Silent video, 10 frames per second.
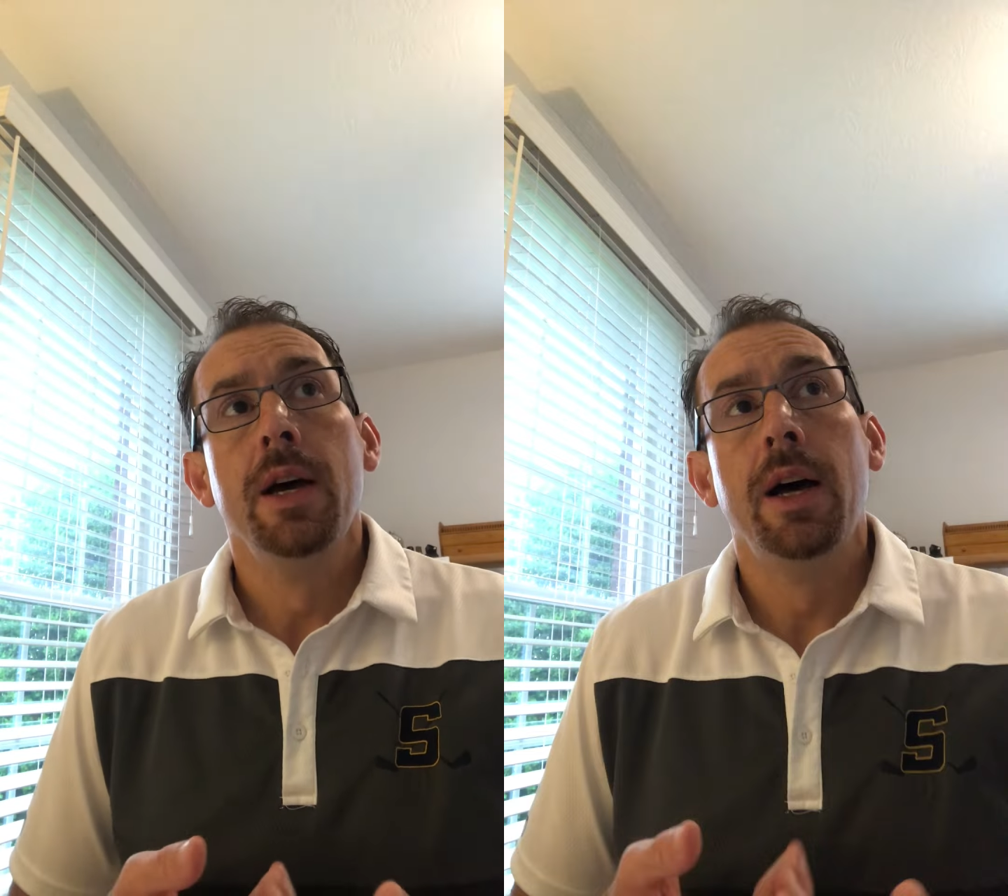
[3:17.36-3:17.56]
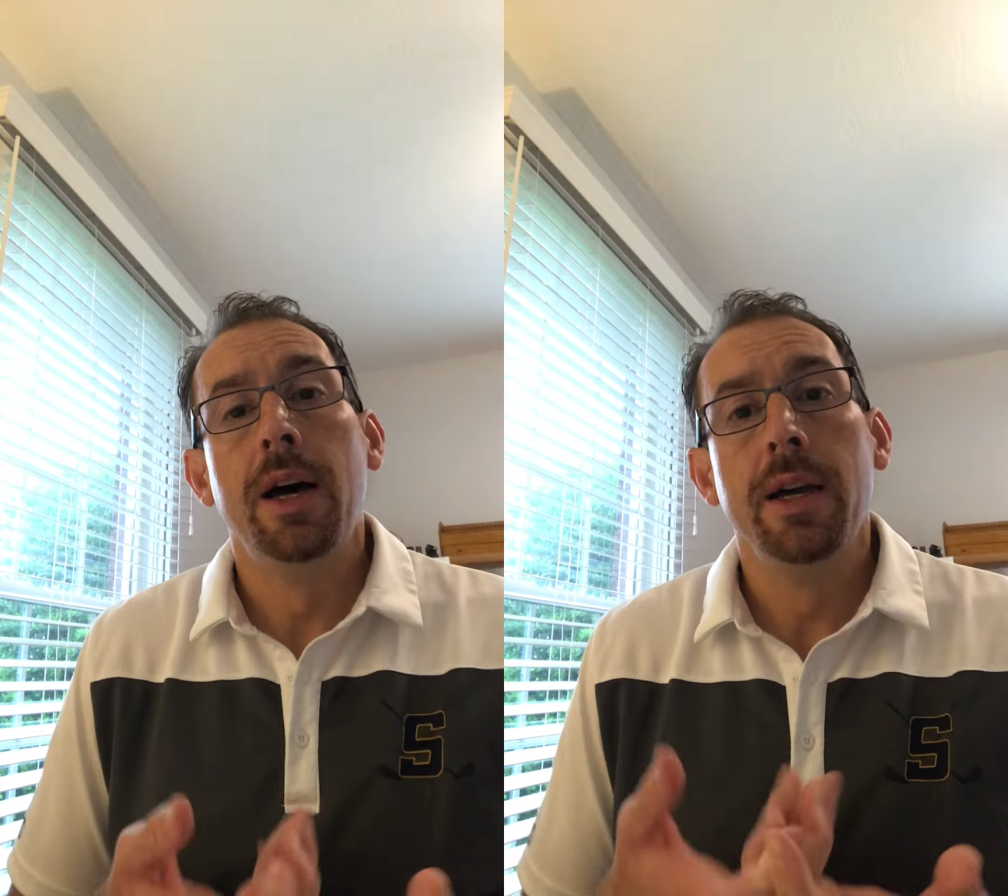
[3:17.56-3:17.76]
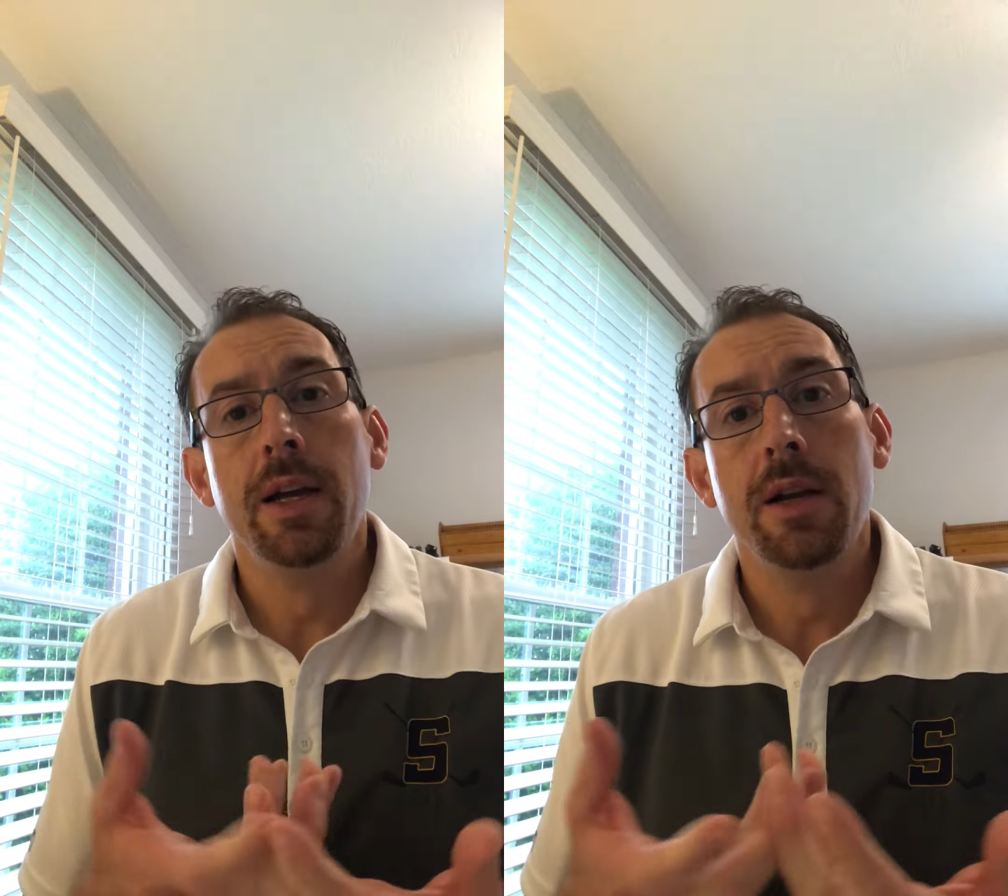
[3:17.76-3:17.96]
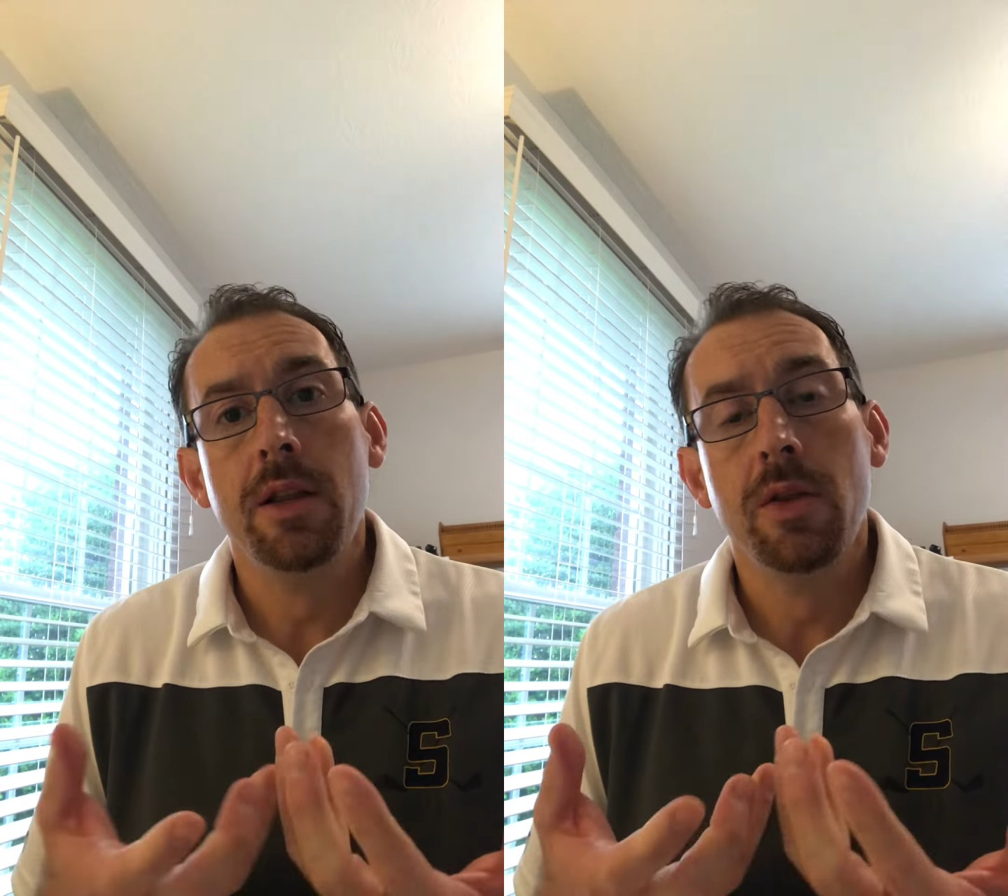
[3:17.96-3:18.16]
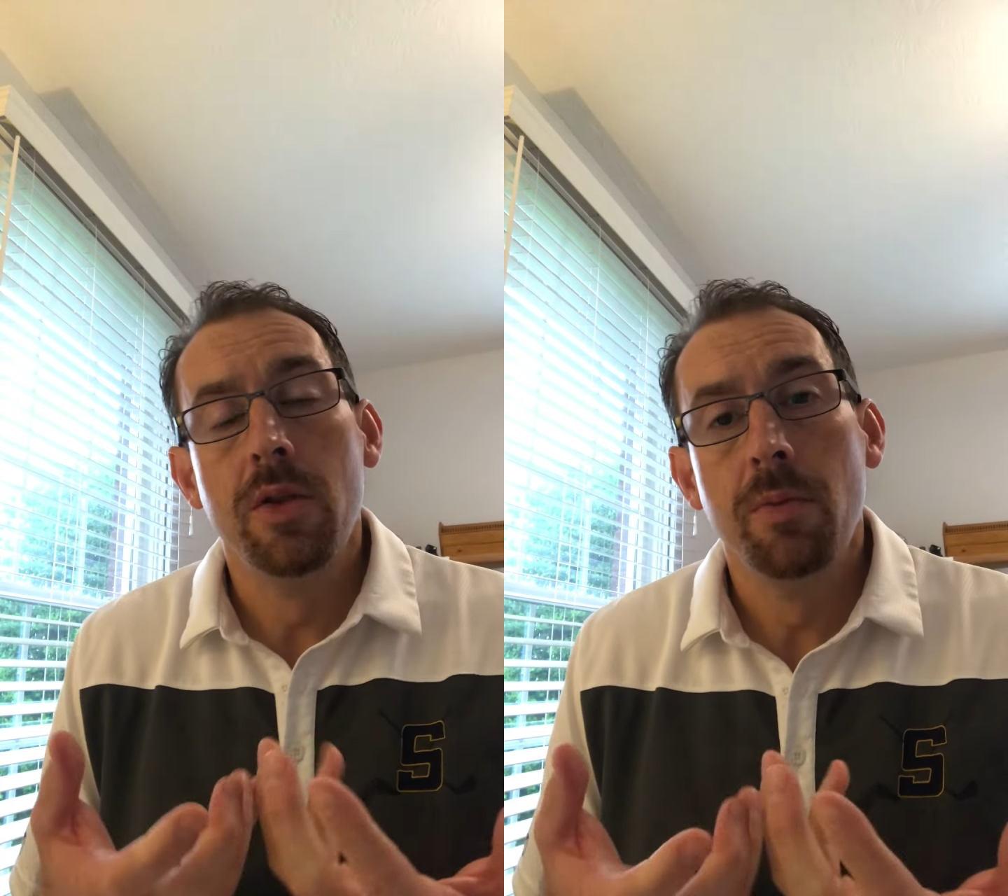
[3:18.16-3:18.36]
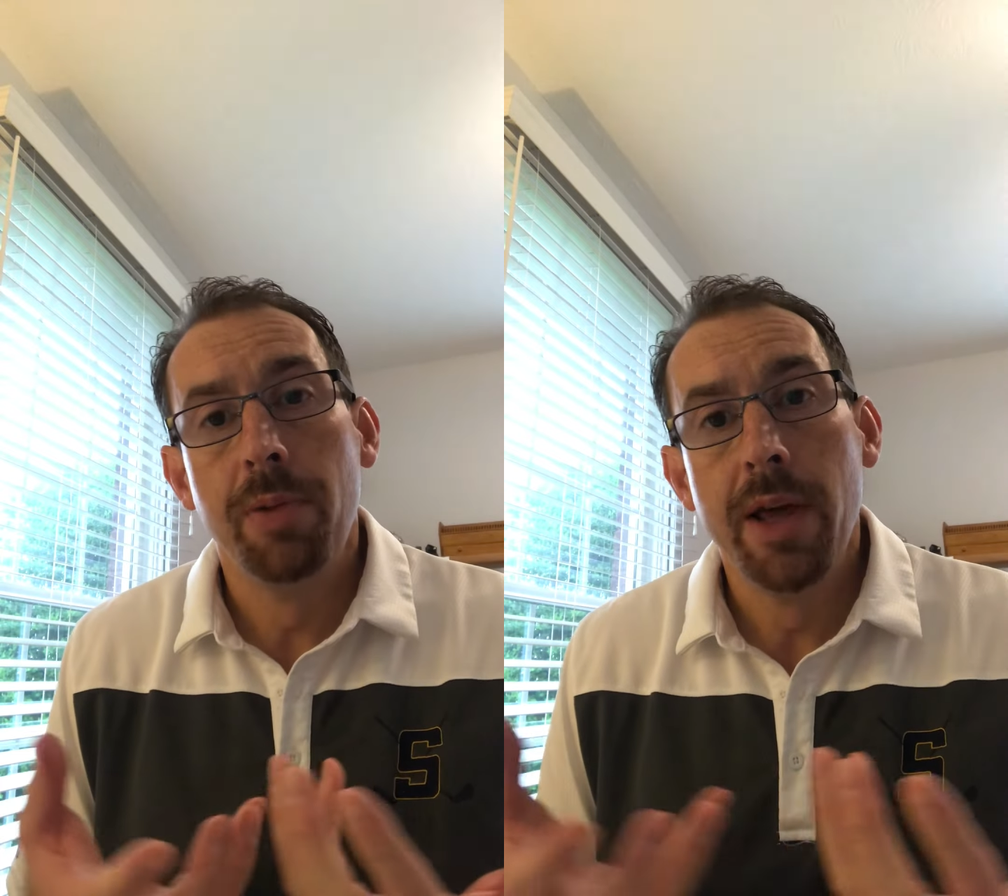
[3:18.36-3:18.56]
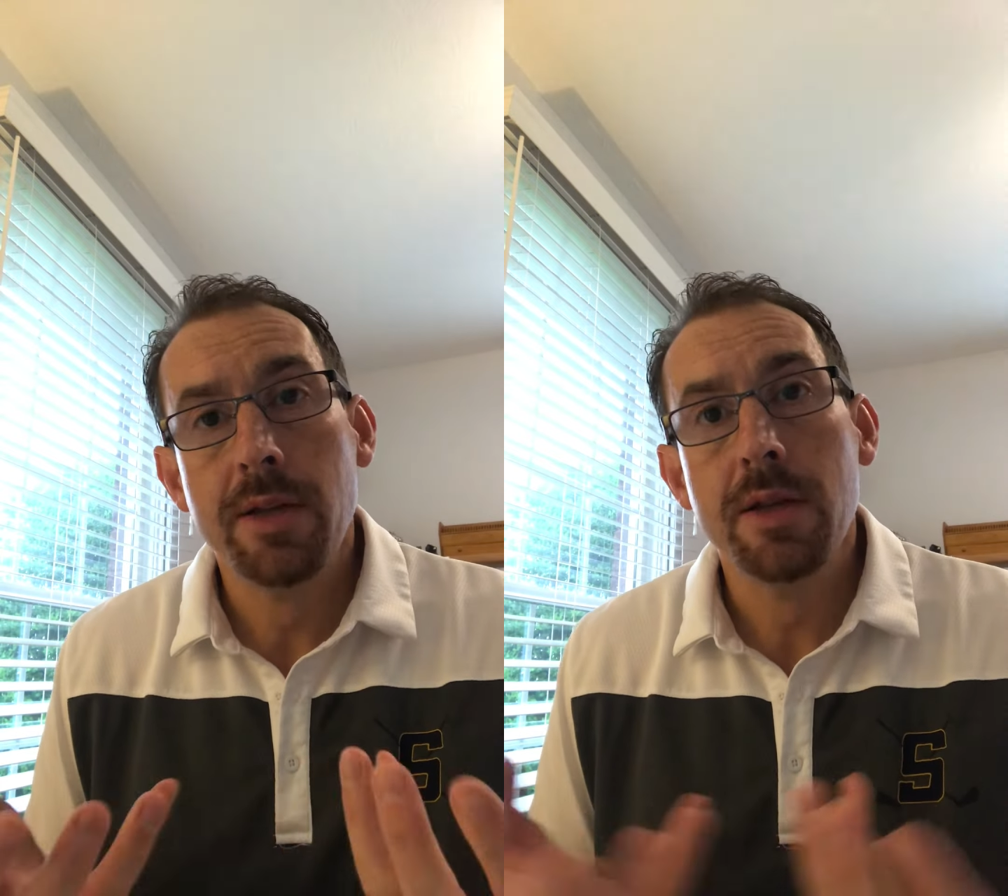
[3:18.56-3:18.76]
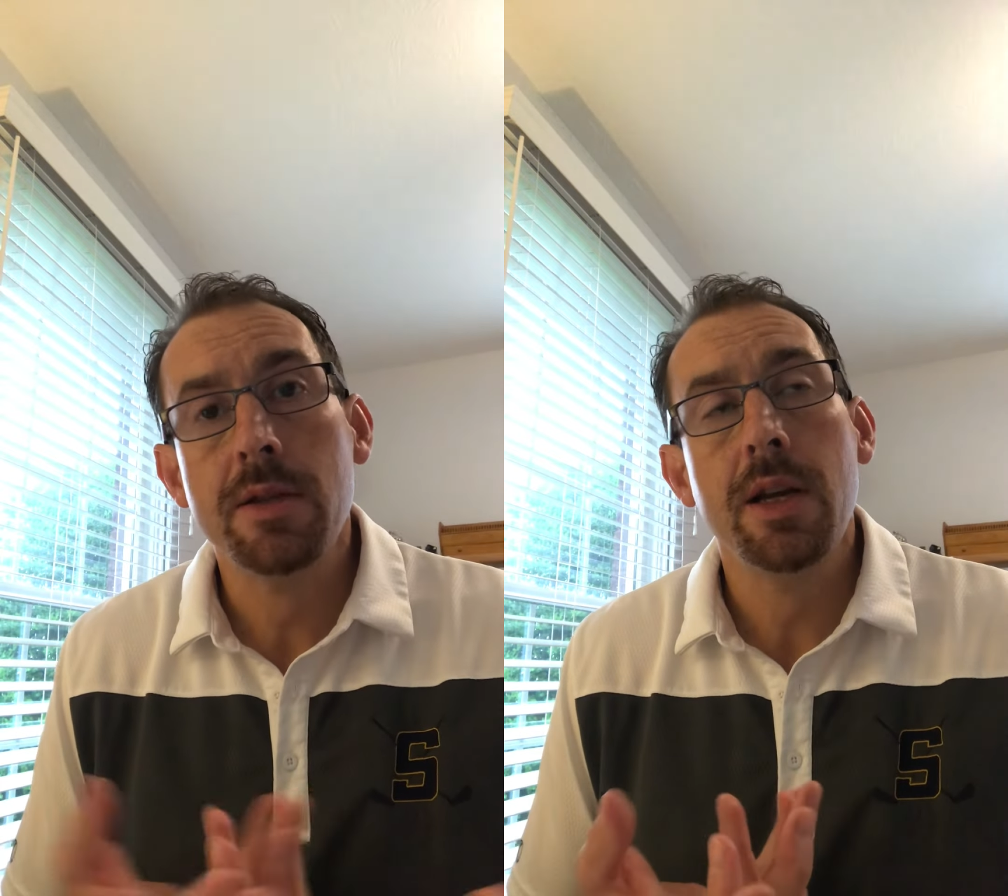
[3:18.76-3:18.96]
uh, in the
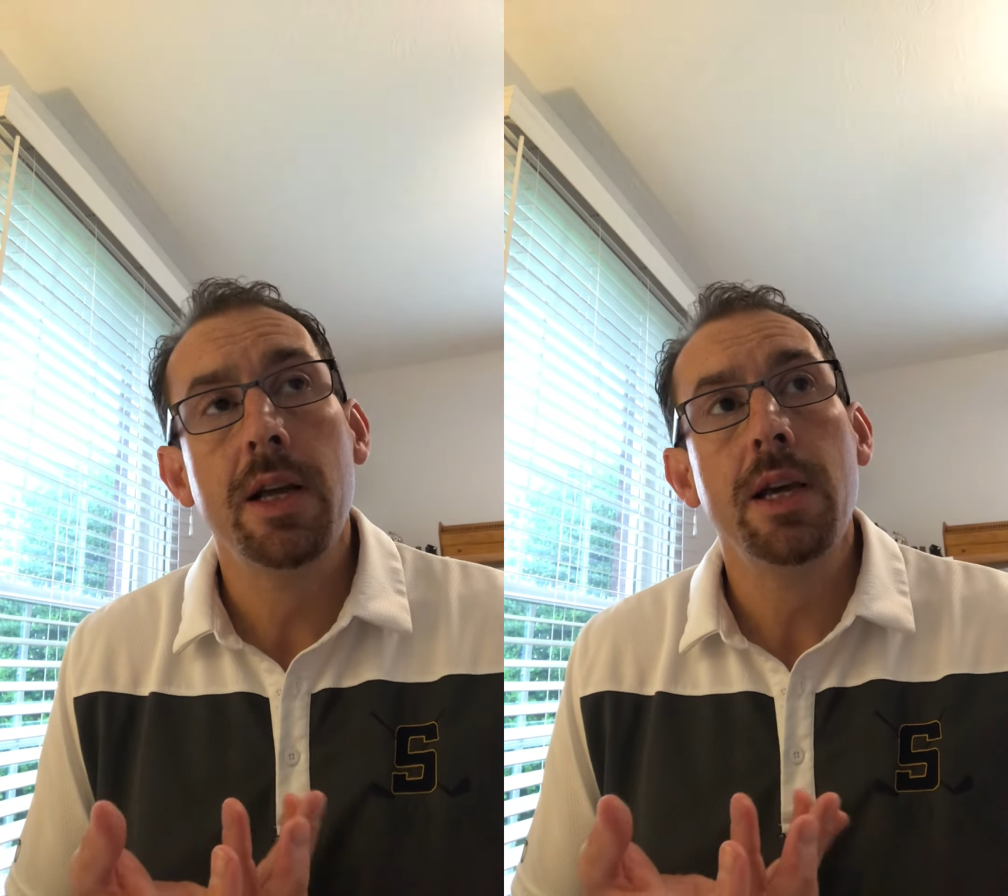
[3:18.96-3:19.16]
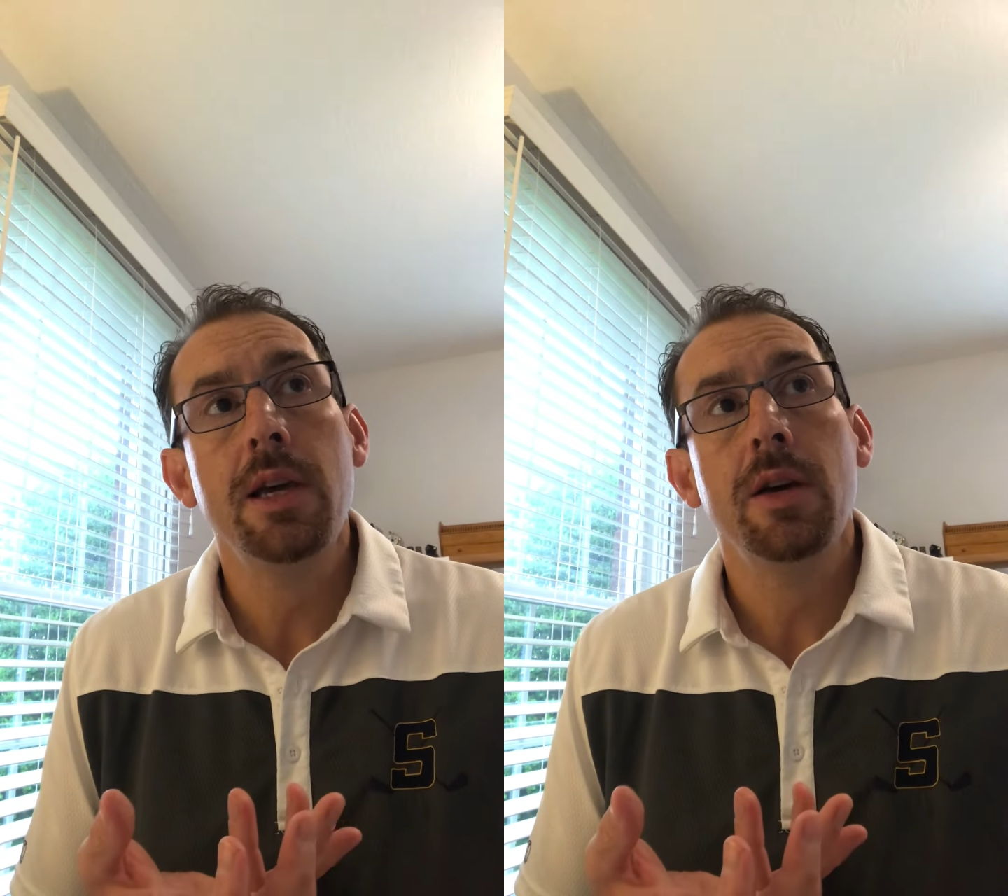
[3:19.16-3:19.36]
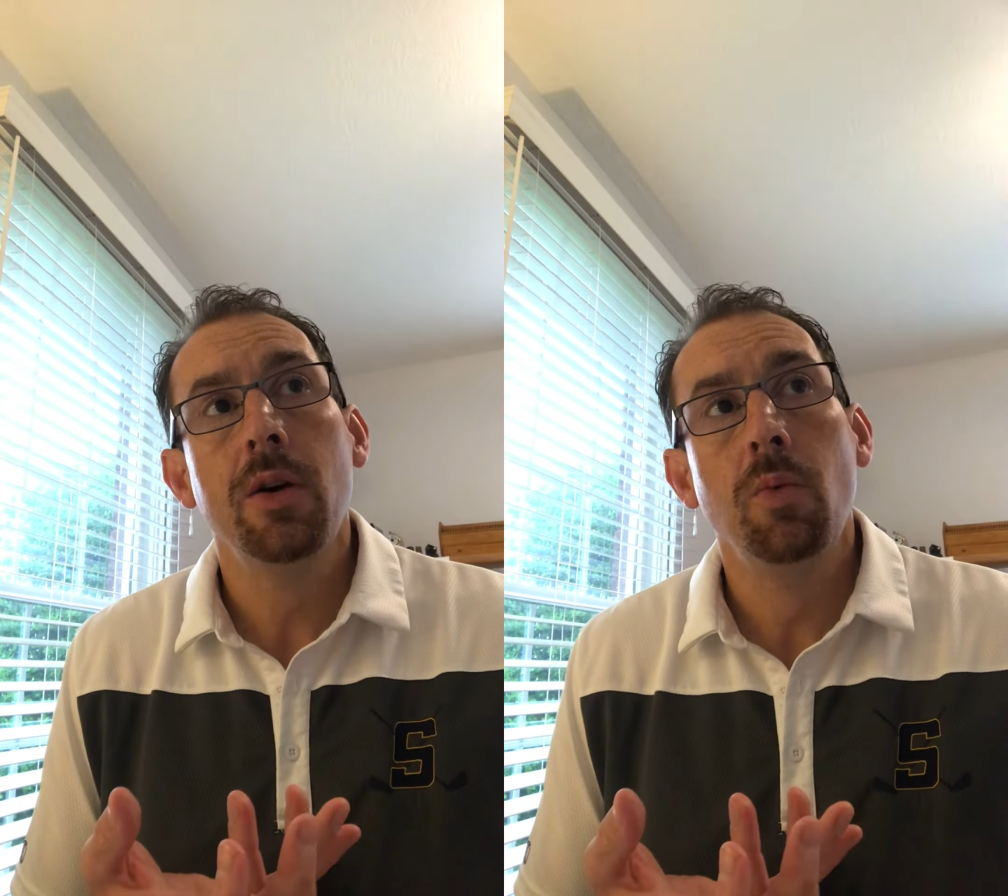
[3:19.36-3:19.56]
places that he